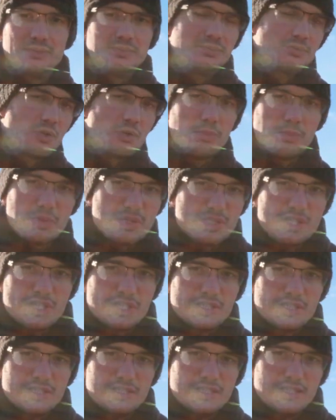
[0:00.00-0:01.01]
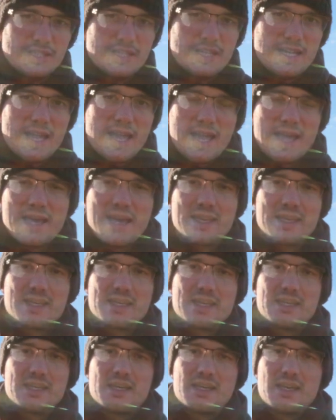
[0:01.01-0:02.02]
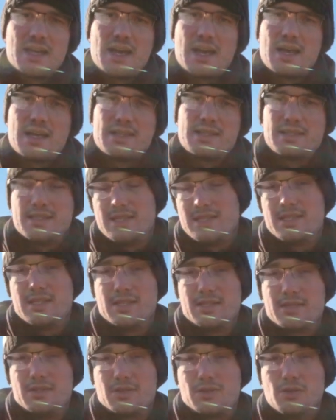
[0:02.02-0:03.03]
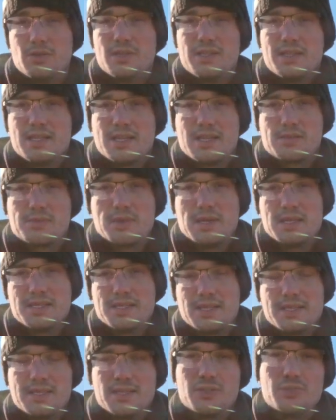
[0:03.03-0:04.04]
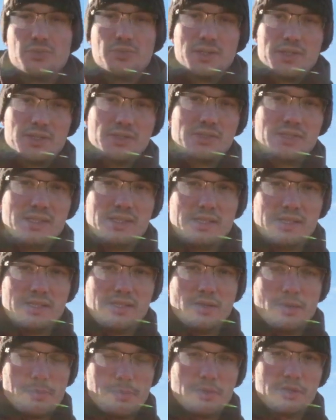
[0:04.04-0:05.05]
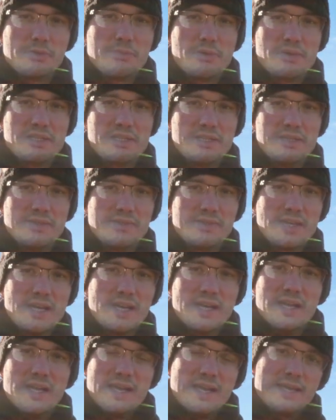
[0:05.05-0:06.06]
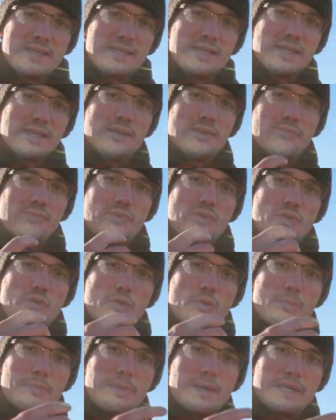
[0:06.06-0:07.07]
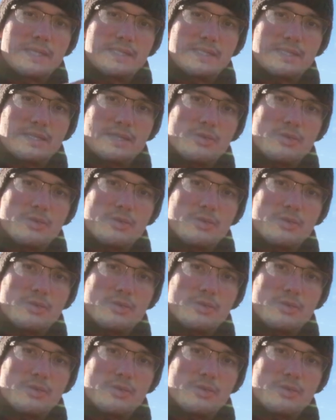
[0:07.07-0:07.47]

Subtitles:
composition, and the cool thing as well is that it reduces the perspectives and kind of compress